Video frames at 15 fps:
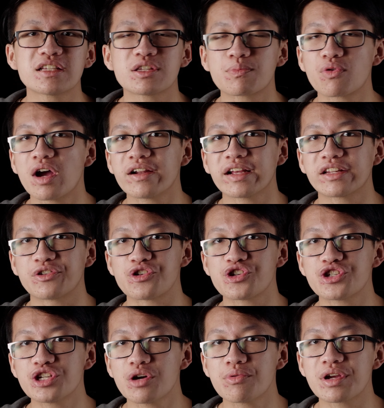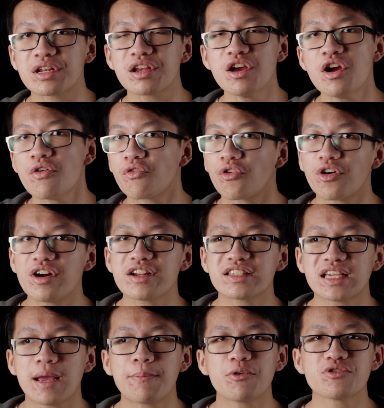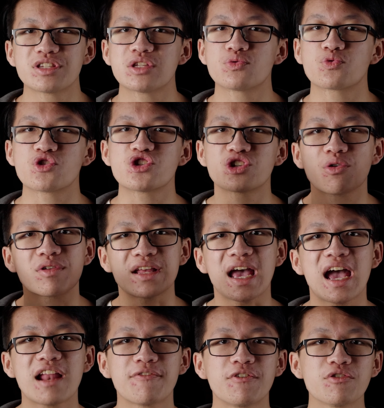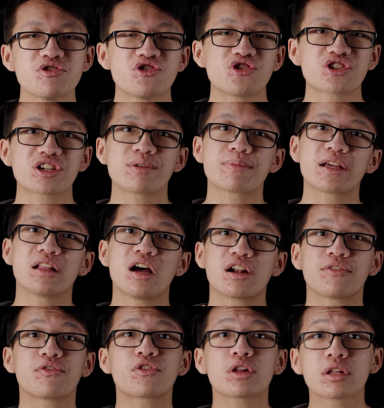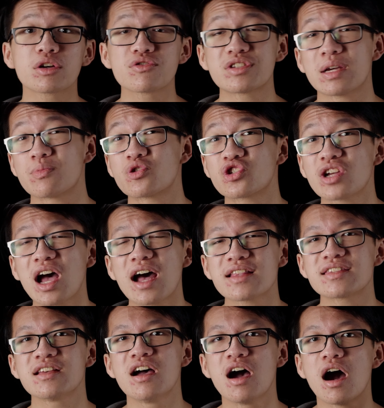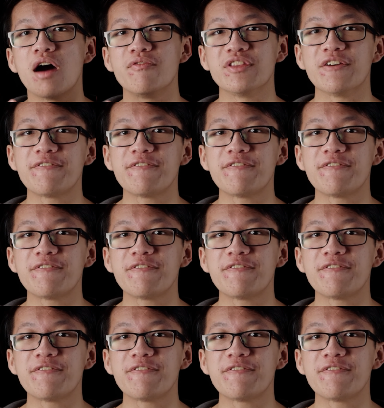on the product that you're showing. For example, since we're showing the headphones, there's going to be a lot of close-up shots of the